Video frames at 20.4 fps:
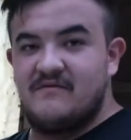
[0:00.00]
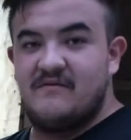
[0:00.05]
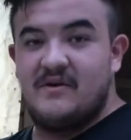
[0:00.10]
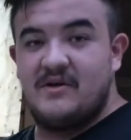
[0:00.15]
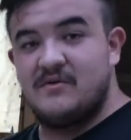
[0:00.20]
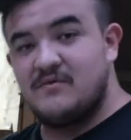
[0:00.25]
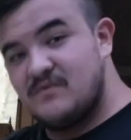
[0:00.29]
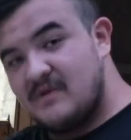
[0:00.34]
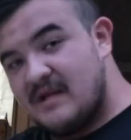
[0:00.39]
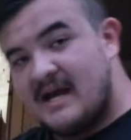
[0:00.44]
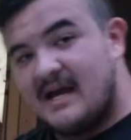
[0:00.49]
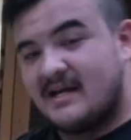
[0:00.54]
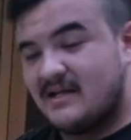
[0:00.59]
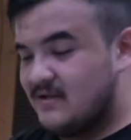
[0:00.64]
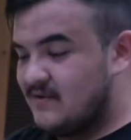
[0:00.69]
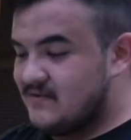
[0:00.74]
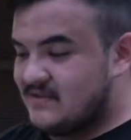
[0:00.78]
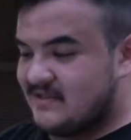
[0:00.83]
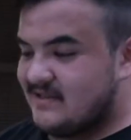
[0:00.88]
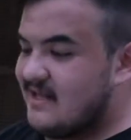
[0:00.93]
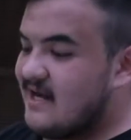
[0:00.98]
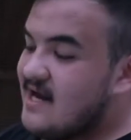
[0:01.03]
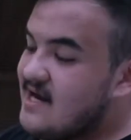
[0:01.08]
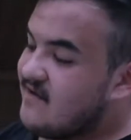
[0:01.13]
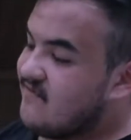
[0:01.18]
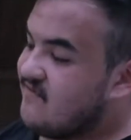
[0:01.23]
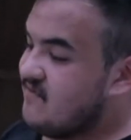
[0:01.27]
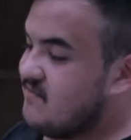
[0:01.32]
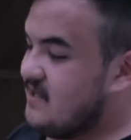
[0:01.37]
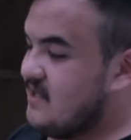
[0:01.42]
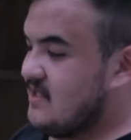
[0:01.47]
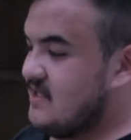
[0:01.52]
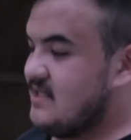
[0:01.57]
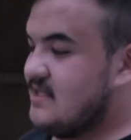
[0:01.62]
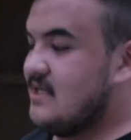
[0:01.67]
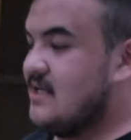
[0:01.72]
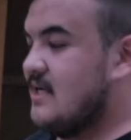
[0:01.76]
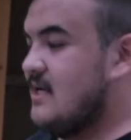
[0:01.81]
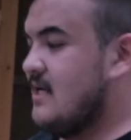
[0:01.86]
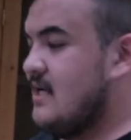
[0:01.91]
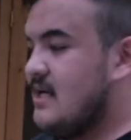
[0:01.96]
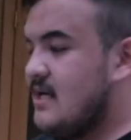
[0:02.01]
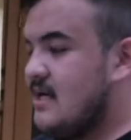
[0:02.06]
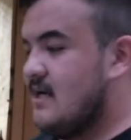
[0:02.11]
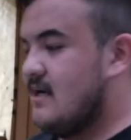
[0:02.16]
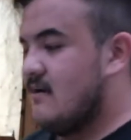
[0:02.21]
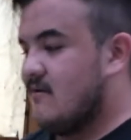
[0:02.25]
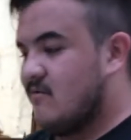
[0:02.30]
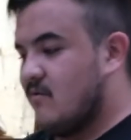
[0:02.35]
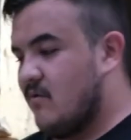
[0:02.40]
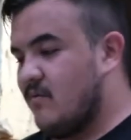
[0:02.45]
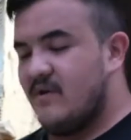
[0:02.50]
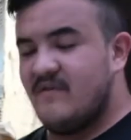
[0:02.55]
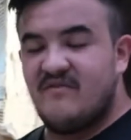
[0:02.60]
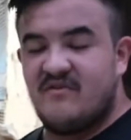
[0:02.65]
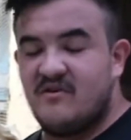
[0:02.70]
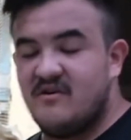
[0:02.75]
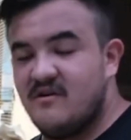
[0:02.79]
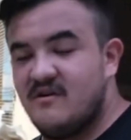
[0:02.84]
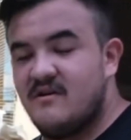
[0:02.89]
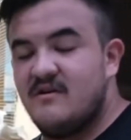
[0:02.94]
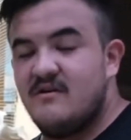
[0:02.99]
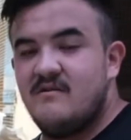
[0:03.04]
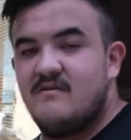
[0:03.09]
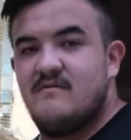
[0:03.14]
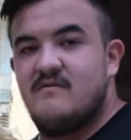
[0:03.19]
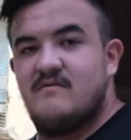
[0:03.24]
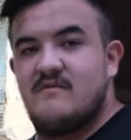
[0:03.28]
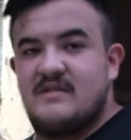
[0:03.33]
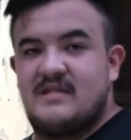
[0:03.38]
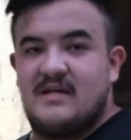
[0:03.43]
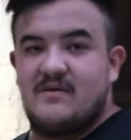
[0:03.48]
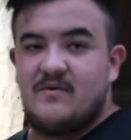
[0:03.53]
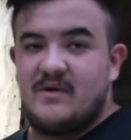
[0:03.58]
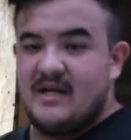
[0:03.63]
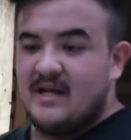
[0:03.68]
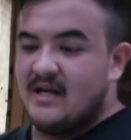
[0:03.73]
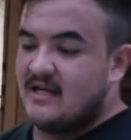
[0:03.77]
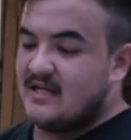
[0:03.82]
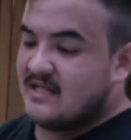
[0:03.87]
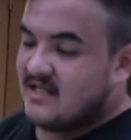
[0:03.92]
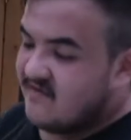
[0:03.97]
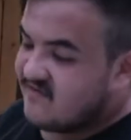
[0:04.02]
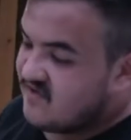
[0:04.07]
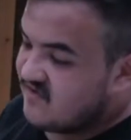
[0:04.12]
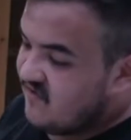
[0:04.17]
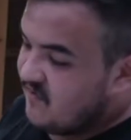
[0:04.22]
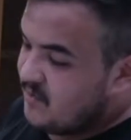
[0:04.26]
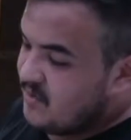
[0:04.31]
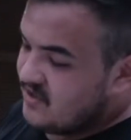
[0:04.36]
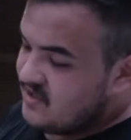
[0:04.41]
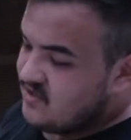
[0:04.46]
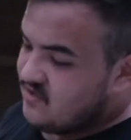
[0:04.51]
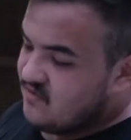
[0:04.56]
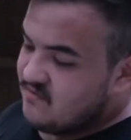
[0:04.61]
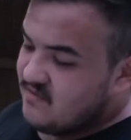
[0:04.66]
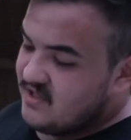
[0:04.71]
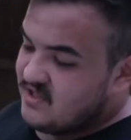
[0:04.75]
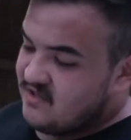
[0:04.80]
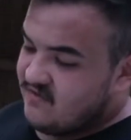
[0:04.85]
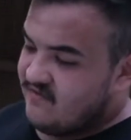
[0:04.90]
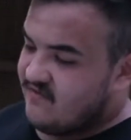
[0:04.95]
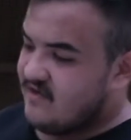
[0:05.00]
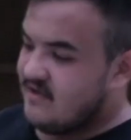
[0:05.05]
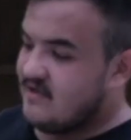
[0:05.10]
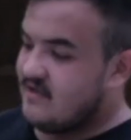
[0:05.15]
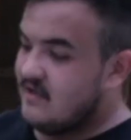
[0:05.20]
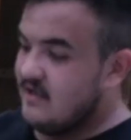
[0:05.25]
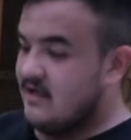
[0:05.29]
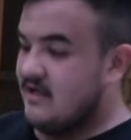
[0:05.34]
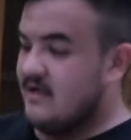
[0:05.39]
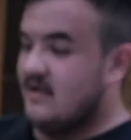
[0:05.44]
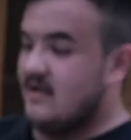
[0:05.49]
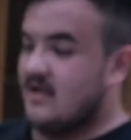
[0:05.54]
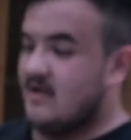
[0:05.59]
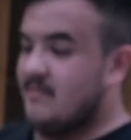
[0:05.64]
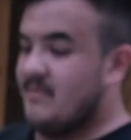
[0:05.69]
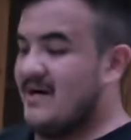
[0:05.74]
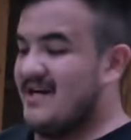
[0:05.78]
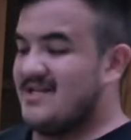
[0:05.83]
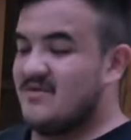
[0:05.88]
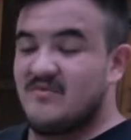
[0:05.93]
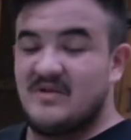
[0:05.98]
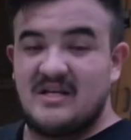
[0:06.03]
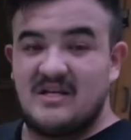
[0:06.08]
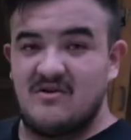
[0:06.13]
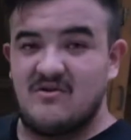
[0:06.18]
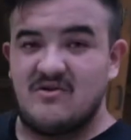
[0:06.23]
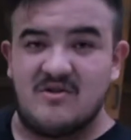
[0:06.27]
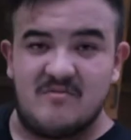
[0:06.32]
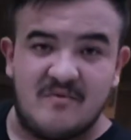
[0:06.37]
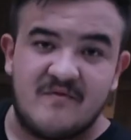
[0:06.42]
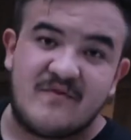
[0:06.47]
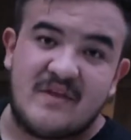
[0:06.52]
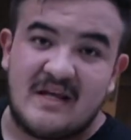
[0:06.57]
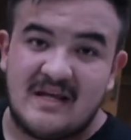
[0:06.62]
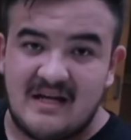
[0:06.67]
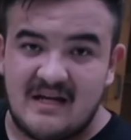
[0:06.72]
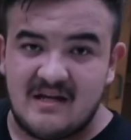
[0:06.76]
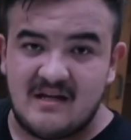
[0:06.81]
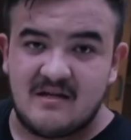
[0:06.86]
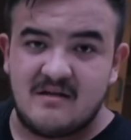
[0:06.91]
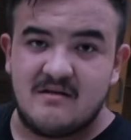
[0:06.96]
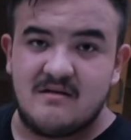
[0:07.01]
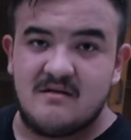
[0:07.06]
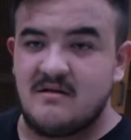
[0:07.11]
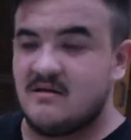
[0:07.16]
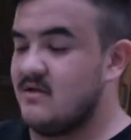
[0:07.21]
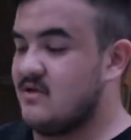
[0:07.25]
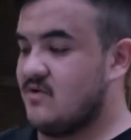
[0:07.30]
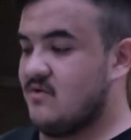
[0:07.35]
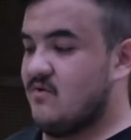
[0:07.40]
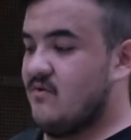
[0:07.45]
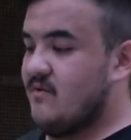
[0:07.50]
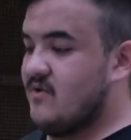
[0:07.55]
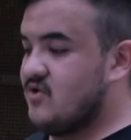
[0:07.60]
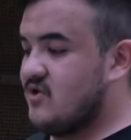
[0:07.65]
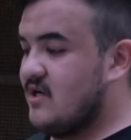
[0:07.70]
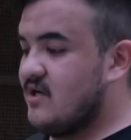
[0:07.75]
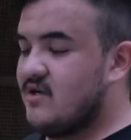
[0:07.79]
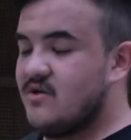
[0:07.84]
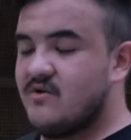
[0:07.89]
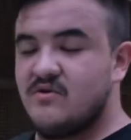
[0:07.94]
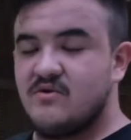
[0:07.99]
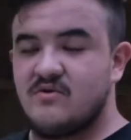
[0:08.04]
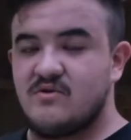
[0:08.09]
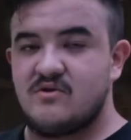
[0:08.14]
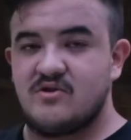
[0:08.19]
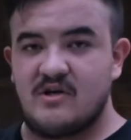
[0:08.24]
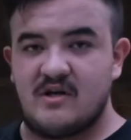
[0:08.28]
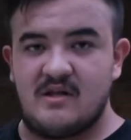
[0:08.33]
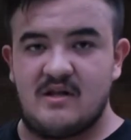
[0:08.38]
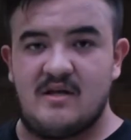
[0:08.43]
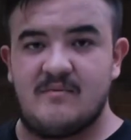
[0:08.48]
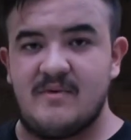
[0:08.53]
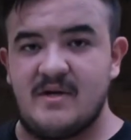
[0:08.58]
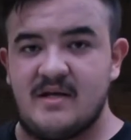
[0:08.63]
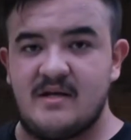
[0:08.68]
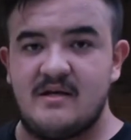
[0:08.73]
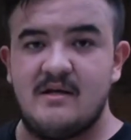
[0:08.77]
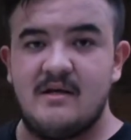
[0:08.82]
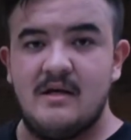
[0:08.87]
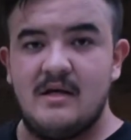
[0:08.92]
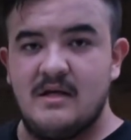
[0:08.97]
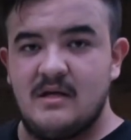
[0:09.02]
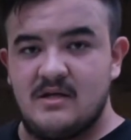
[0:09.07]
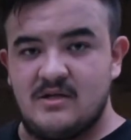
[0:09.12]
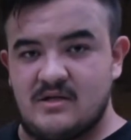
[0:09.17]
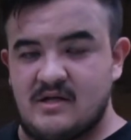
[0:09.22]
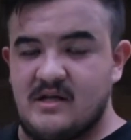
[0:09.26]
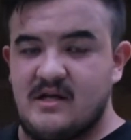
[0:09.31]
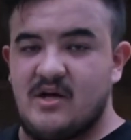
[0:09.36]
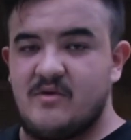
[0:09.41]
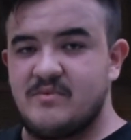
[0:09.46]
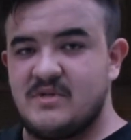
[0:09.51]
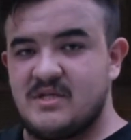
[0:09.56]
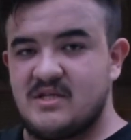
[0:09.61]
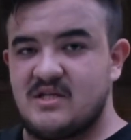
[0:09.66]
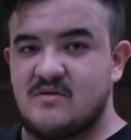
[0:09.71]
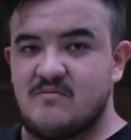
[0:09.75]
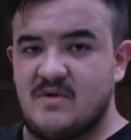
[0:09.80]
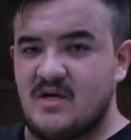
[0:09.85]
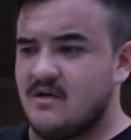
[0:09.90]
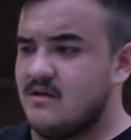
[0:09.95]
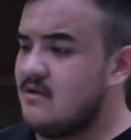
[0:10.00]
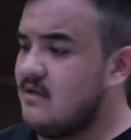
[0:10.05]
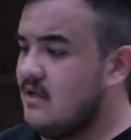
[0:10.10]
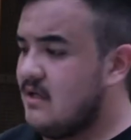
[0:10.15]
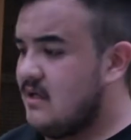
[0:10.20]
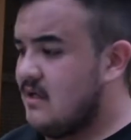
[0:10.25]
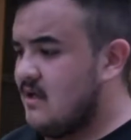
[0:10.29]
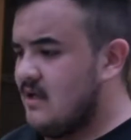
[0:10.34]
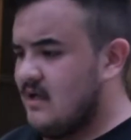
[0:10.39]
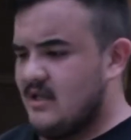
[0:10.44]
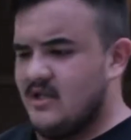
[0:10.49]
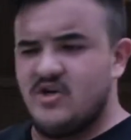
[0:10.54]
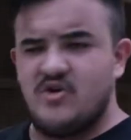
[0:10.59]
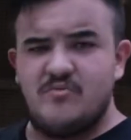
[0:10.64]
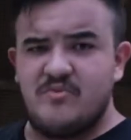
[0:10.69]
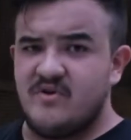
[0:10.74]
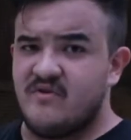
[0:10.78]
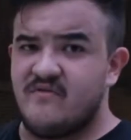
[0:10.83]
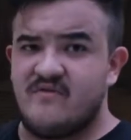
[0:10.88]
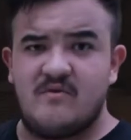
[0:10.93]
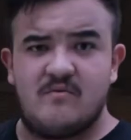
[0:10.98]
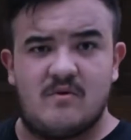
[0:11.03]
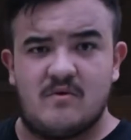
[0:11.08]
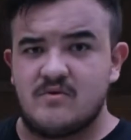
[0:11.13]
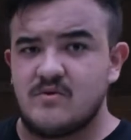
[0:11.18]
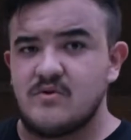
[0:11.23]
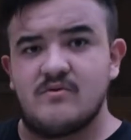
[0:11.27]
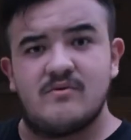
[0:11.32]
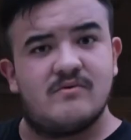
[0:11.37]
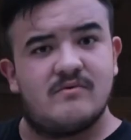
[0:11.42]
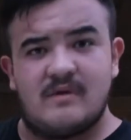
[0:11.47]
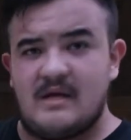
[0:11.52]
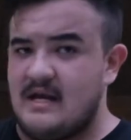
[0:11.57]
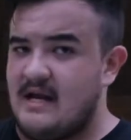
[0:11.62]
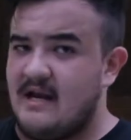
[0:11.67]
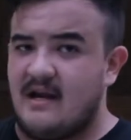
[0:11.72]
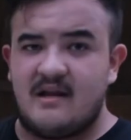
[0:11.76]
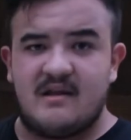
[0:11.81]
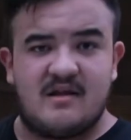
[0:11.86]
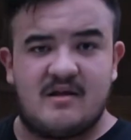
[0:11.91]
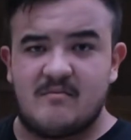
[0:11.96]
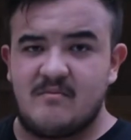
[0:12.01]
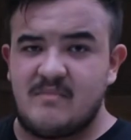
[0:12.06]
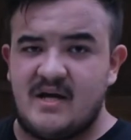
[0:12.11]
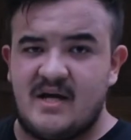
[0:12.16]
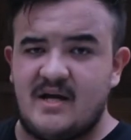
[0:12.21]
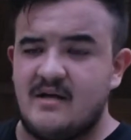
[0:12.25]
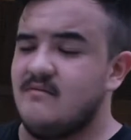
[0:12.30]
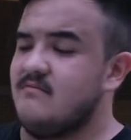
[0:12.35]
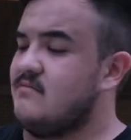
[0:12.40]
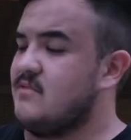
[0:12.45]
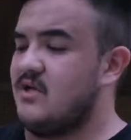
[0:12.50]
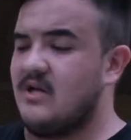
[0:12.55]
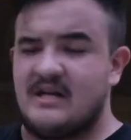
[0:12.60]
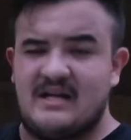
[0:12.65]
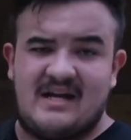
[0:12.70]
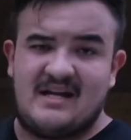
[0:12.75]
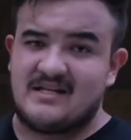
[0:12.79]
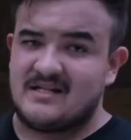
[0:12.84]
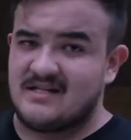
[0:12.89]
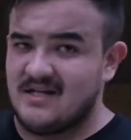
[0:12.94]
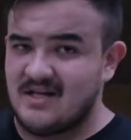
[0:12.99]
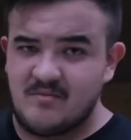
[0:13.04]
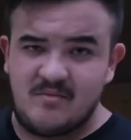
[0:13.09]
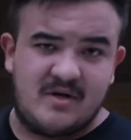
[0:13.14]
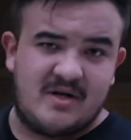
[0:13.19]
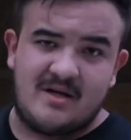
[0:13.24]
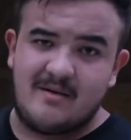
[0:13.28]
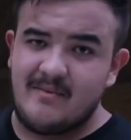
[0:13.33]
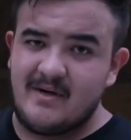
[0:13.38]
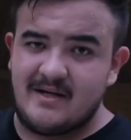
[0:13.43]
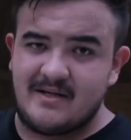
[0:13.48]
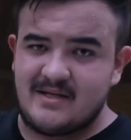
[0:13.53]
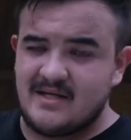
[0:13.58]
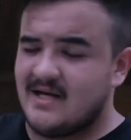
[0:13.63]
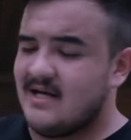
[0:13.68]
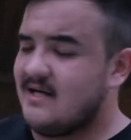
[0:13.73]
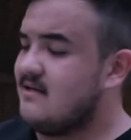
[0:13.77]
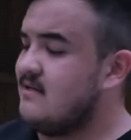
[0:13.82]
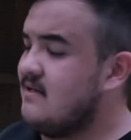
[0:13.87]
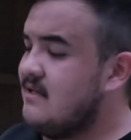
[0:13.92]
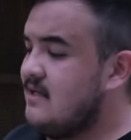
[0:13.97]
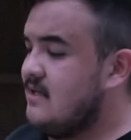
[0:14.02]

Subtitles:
We do not use a lot of it because what we've heard was that with ASFs, if you put too much of it, it could possibly kill them if they eat it. So what we try to do is we try to limit it so that it helps the smell. A little bit of it won't do anything bad. You can ask anybody about that.